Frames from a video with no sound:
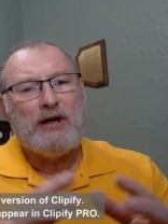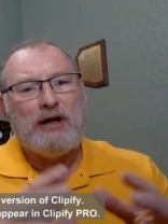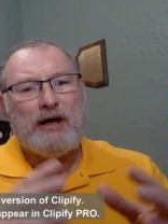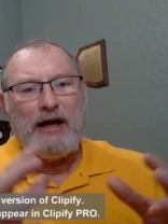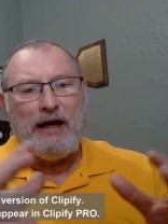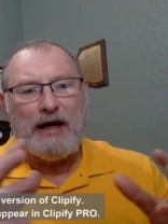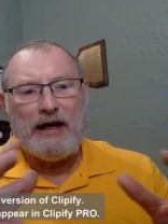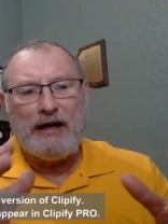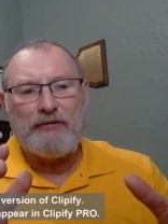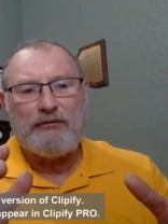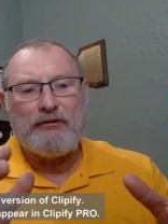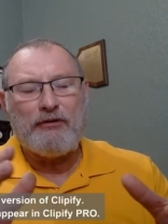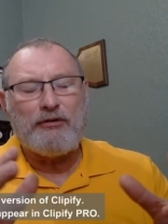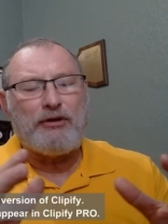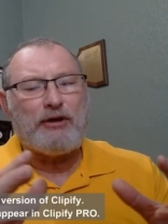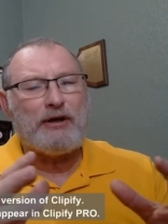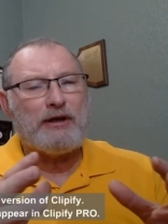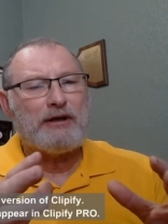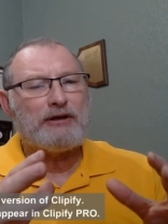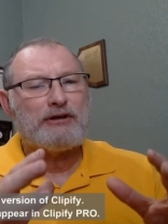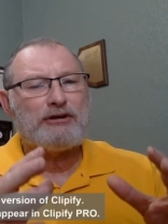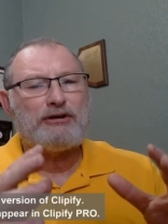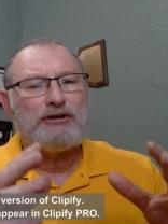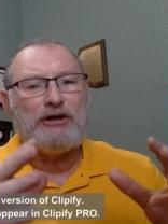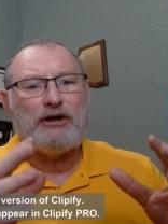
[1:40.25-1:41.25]
Everything
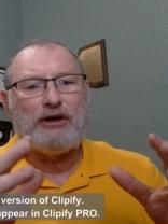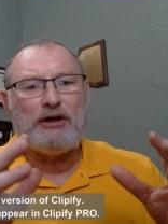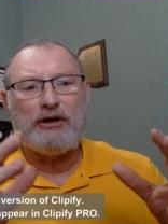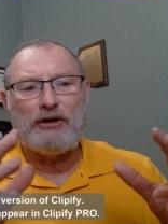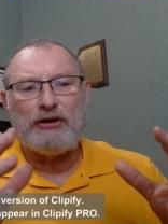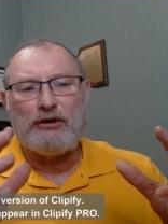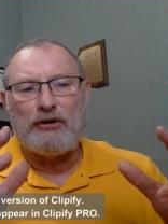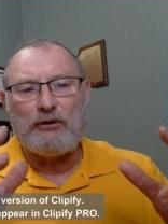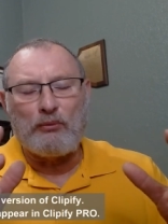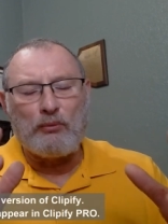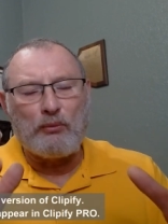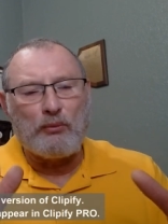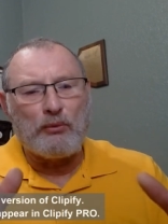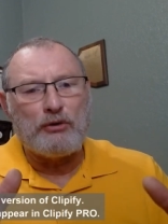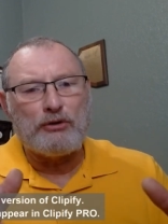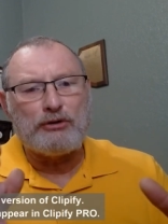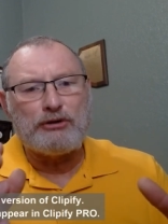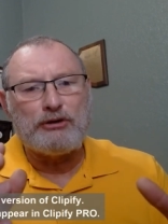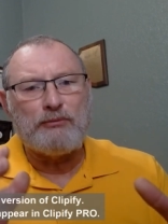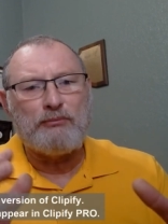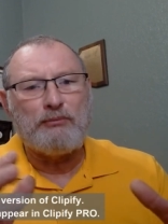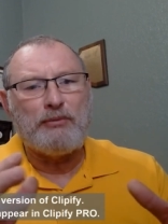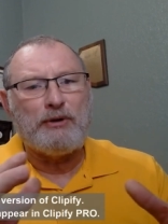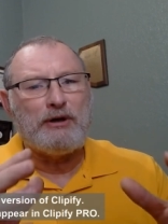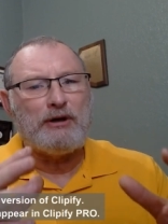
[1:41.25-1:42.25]
is done, they're
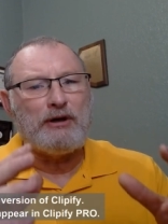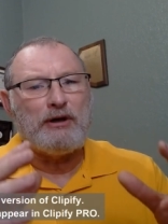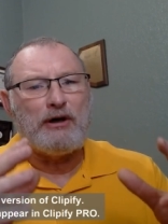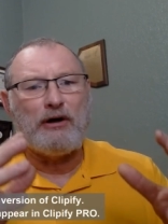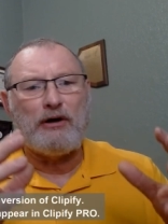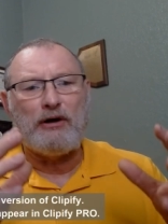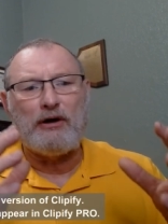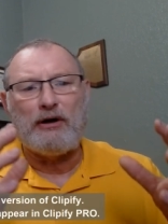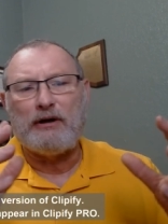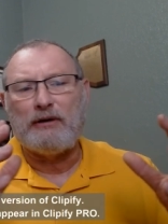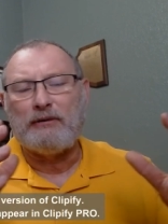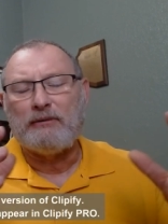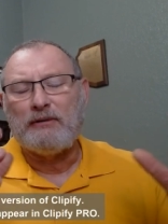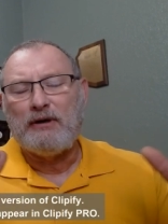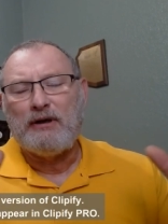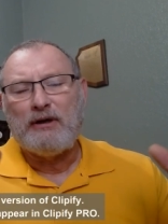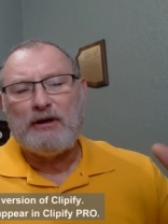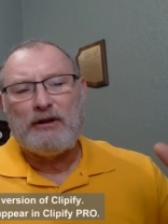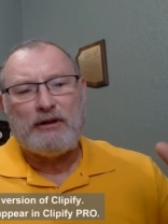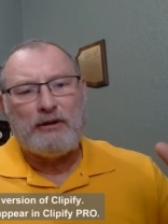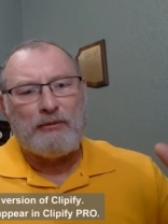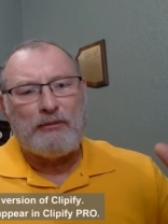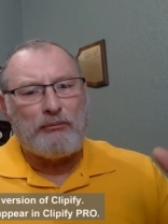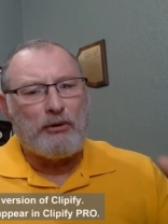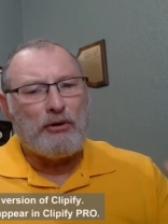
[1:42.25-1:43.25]
worshiping God.
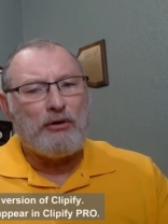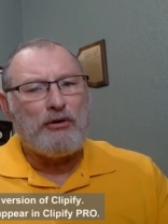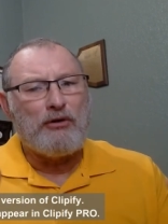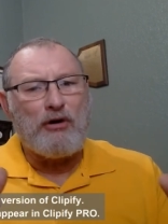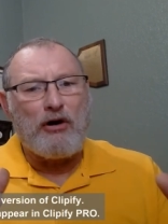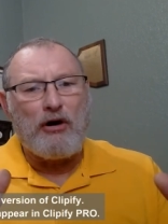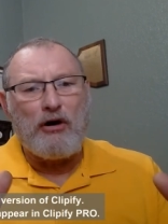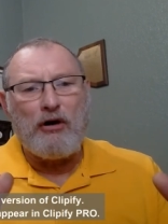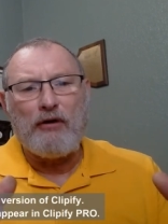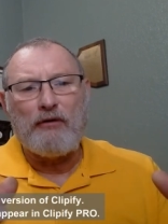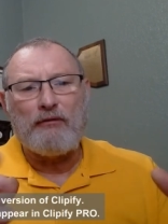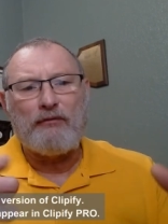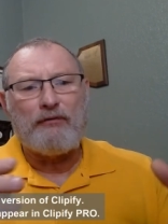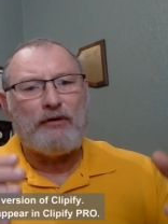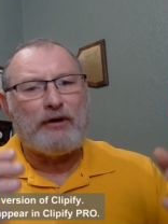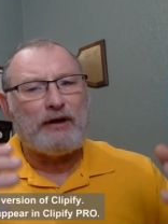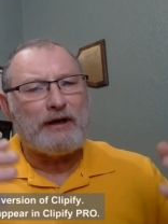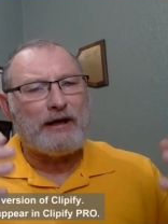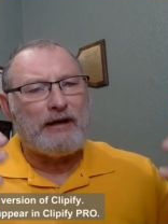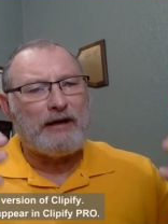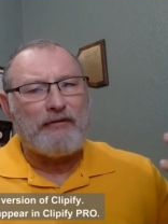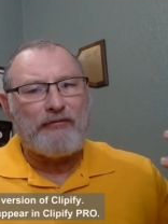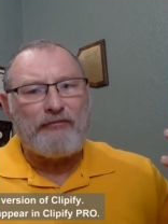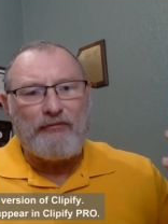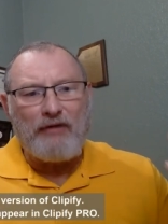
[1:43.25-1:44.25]
The burnt offering
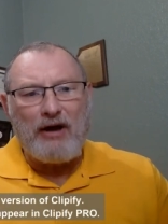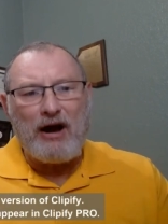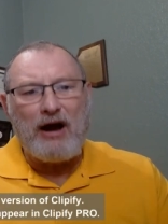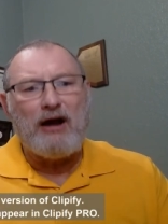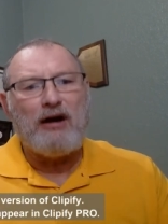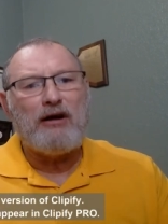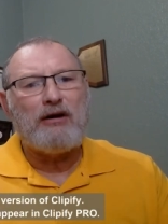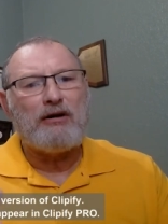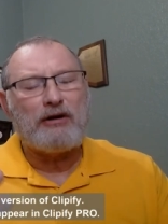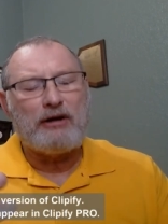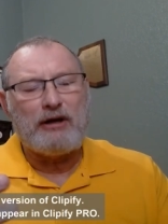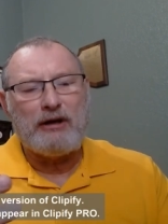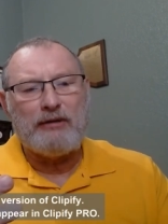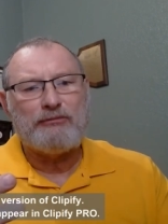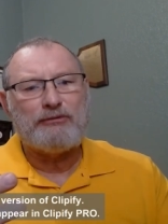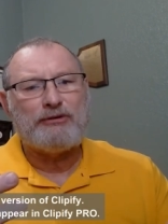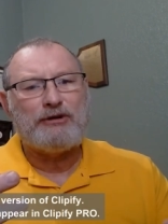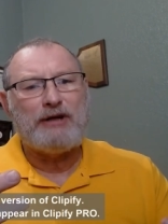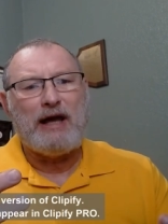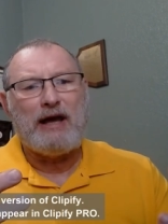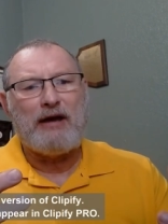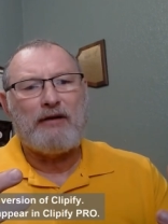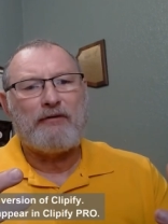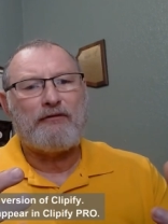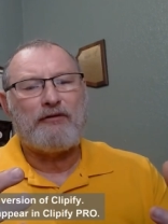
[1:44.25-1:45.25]
and fire comes
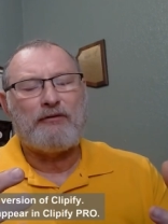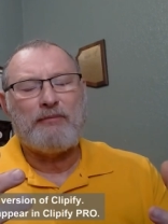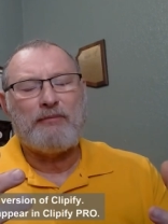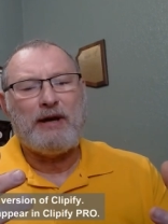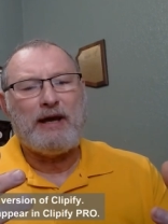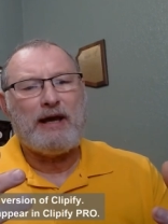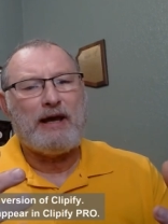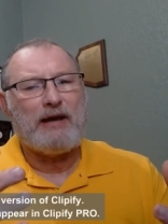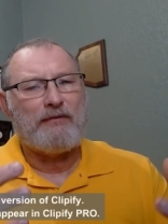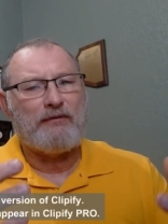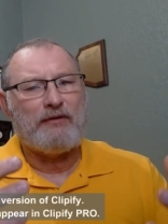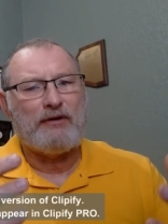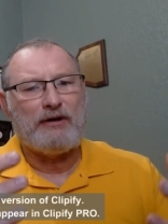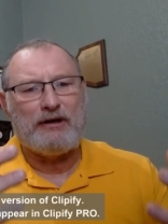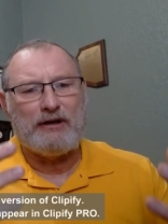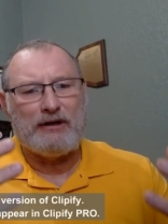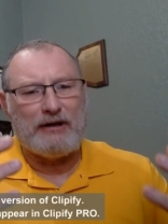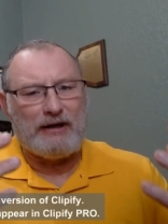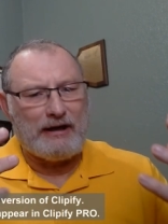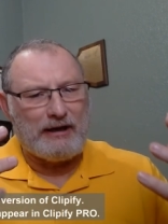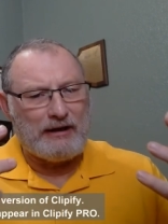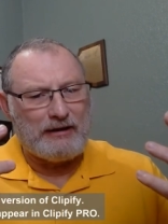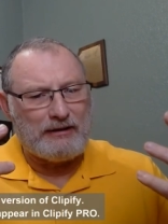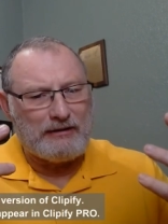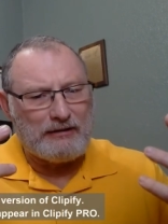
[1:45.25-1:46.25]
down from heaven and,
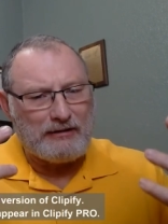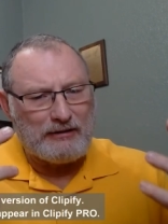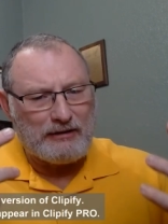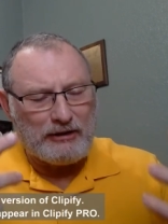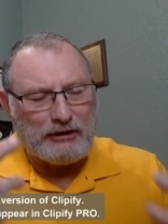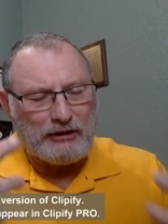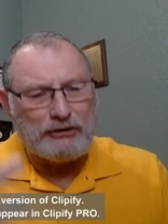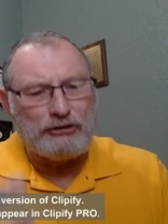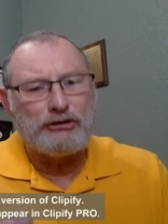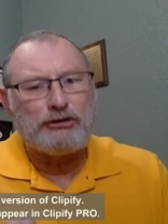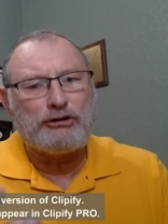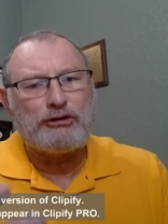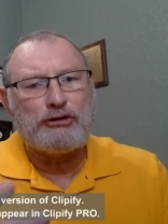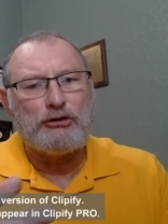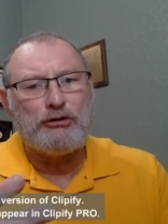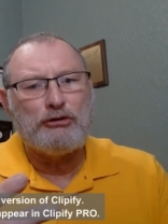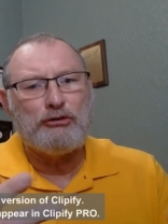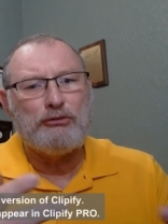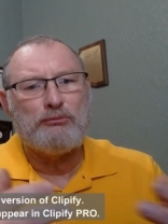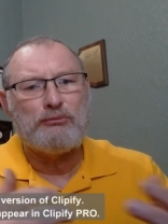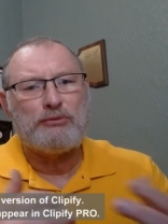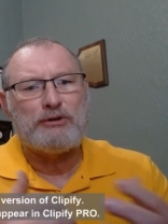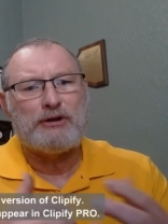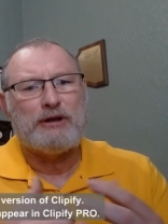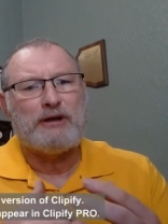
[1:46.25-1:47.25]
and
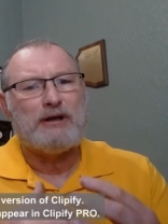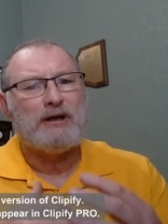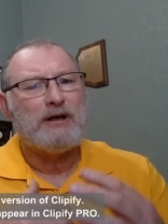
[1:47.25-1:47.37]
consumes it.